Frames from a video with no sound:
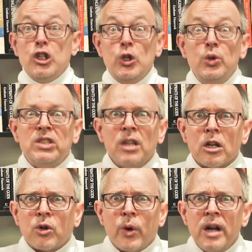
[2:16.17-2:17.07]
using
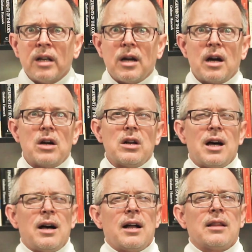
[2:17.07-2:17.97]
a credit
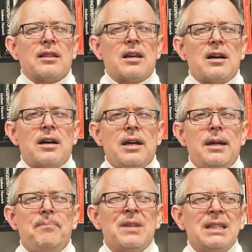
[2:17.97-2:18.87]
card
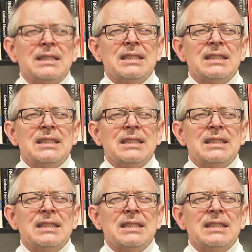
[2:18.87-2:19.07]
online,